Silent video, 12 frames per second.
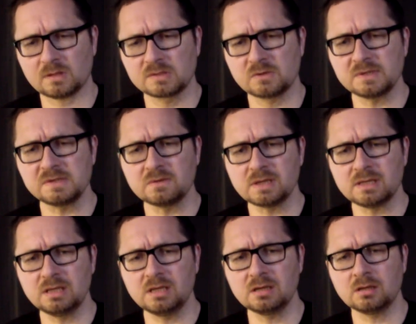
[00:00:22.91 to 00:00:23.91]
So as you can
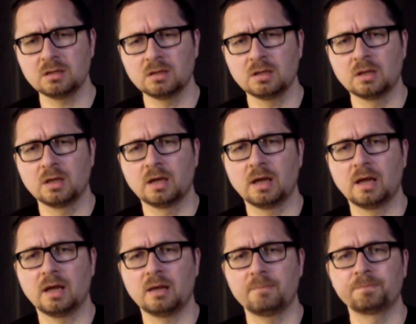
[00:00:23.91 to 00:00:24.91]
hear,
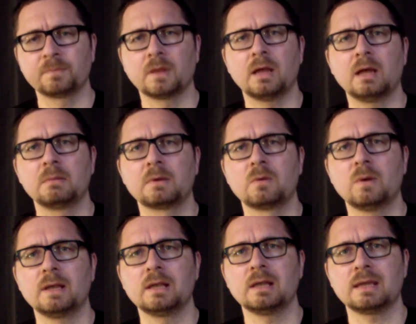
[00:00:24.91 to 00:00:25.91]
I'm
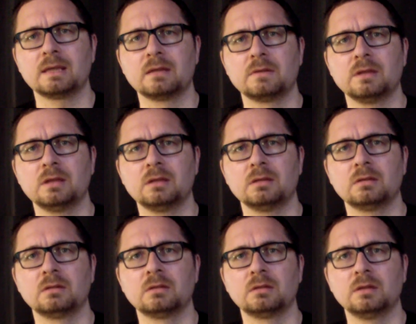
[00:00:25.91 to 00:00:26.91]
quite lacking the
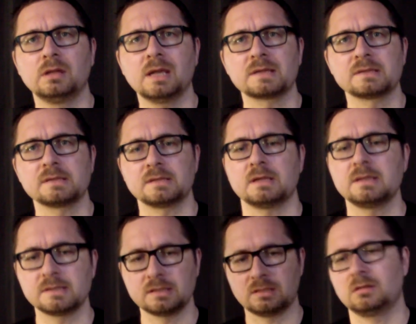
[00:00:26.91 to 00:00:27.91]

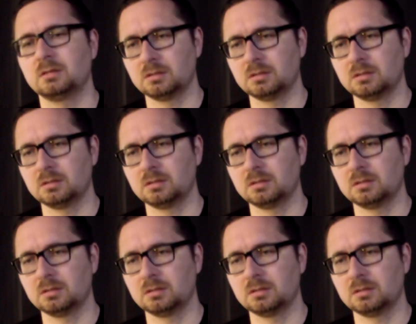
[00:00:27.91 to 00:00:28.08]
exercise in